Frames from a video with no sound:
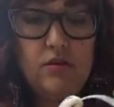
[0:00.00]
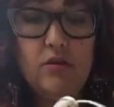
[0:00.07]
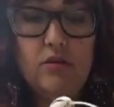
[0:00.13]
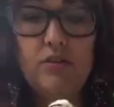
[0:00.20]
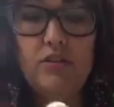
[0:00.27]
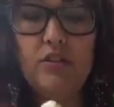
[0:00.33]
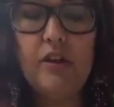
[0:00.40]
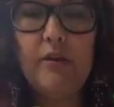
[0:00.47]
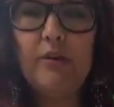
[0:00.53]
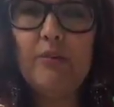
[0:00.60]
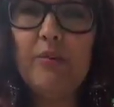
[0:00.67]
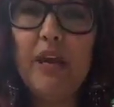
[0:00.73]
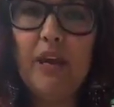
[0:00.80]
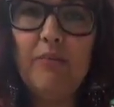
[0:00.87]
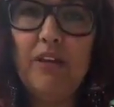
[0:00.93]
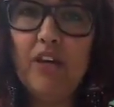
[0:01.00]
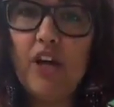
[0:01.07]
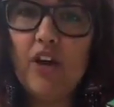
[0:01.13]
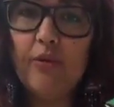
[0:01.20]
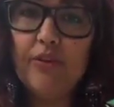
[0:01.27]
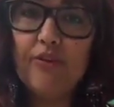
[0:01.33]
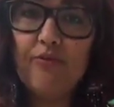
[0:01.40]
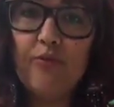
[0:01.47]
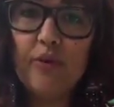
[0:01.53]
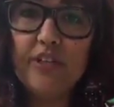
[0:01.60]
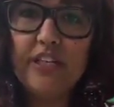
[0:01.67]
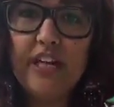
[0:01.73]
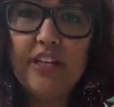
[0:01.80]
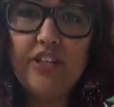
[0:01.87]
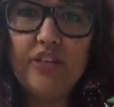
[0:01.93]
So I would maybe go with the
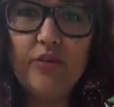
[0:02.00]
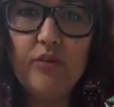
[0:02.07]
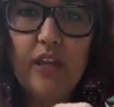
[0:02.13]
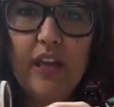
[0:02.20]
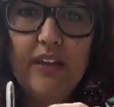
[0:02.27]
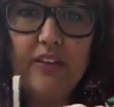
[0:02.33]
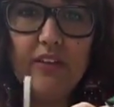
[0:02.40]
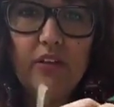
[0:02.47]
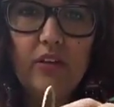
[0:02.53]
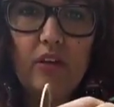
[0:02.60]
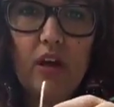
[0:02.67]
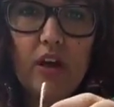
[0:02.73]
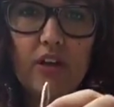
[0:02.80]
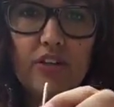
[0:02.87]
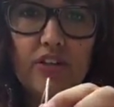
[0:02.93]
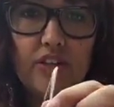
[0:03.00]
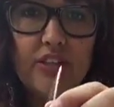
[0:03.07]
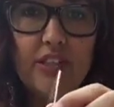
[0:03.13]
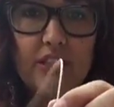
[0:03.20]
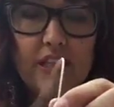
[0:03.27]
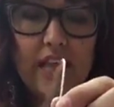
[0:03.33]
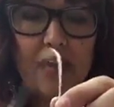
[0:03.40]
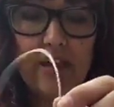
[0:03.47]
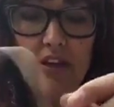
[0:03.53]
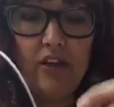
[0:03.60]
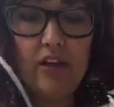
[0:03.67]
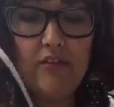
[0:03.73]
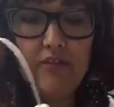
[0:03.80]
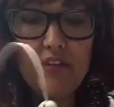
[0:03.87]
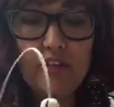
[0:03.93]
14. I do like the larger
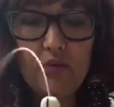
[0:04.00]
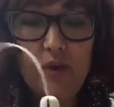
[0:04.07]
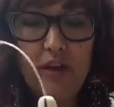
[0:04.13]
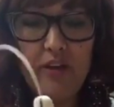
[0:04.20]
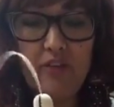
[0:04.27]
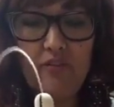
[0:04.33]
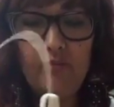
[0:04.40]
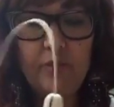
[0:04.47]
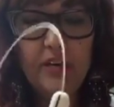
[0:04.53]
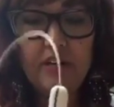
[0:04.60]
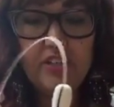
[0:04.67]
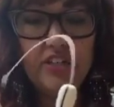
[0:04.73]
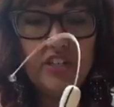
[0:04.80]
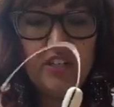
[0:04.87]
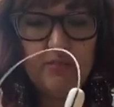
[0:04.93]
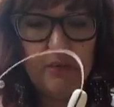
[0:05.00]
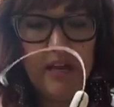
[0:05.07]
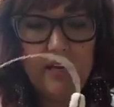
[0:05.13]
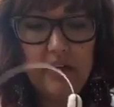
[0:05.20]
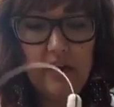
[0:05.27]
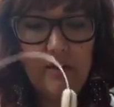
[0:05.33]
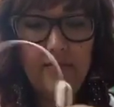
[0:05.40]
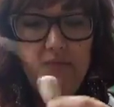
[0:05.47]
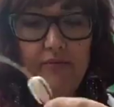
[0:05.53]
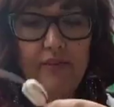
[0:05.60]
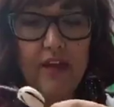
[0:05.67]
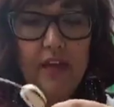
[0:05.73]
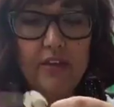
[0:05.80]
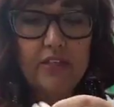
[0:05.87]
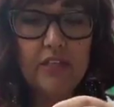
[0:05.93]
scale of the 12, but it just might not
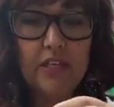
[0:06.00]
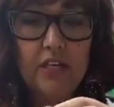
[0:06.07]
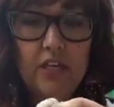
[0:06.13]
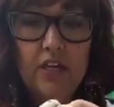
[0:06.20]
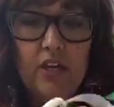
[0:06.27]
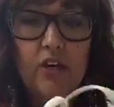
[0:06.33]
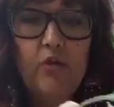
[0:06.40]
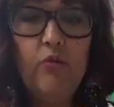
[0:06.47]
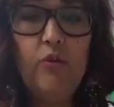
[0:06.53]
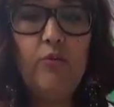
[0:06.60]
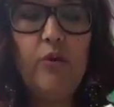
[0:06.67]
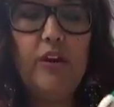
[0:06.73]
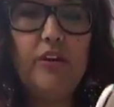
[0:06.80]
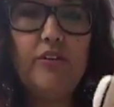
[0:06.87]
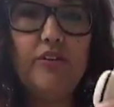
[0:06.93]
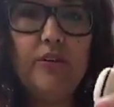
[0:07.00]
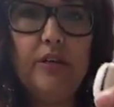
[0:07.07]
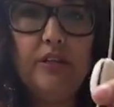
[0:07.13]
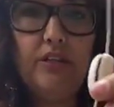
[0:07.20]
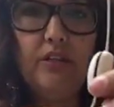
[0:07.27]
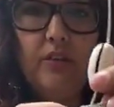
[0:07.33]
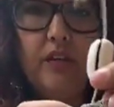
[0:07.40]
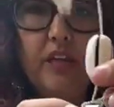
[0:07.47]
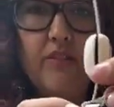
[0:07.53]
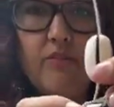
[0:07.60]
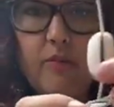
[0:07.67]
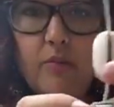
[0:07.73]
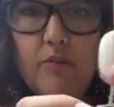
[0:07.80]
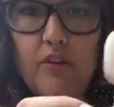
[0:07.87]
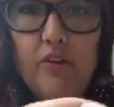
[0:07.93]
fit with what you're doing. So again,
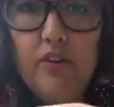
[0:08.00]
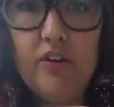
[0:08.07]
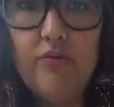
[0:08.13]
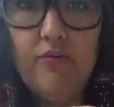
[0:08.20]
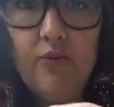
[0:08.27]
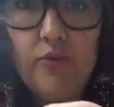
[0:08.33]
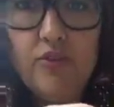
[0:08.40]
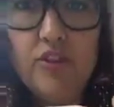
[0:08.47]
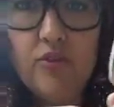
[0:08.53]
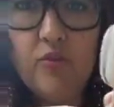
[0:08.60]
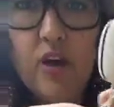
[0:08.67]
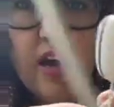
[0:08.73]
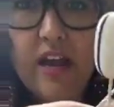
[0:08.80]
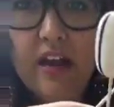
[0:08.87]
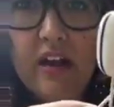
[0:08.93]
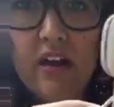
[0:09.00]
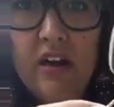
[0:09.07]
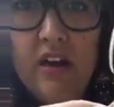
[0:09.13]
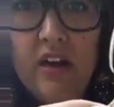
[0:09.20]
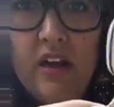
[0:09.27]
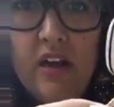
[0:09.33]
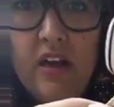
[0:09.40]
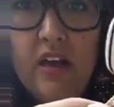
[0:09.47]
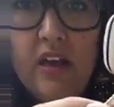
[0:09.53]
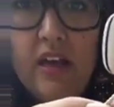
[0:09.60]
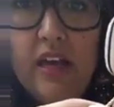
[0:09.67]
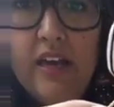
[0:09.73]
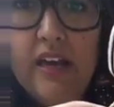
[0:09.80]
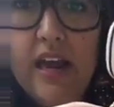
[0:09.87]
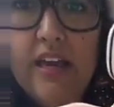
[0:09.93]
remember, you're going to fold your wire
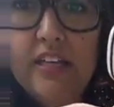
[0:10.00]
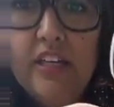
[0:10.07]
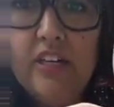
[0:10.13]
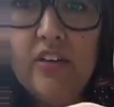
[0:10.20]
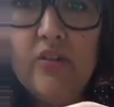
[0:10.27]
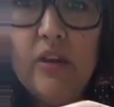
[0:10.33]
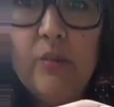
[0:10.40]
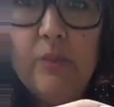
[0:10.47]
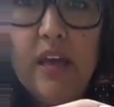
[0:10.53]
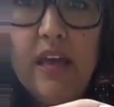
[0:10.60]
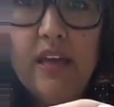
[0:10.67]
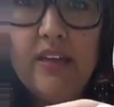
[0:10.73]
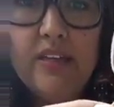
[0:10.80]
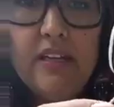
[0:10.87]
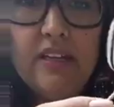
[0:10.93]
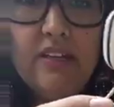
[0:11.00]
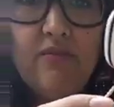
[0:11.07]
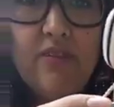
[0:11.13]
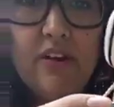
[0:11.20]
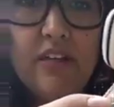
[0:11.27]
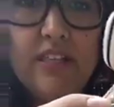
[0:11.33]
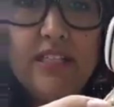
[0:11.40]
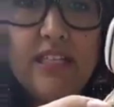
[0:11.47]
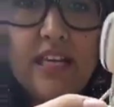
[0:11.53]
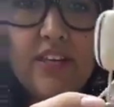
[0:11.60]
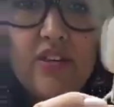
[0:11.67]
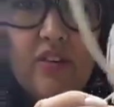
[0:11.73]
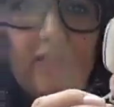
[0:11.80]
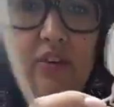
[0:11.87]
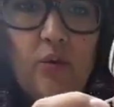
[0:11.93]
at a 90-degree bend at the very
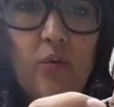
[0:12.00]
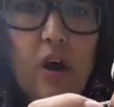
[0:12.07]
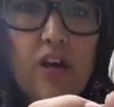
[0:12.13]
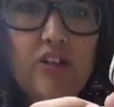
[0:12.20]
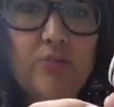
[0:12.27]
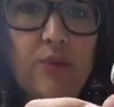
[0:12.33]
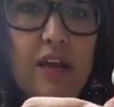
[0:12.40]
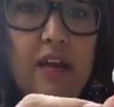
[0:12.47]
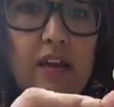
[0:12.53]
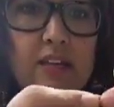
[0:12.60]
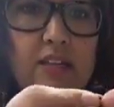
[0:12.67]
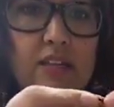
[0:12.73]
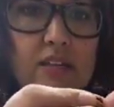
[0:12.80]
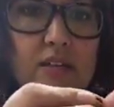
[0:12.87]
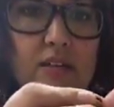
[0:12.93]
center of your watch band,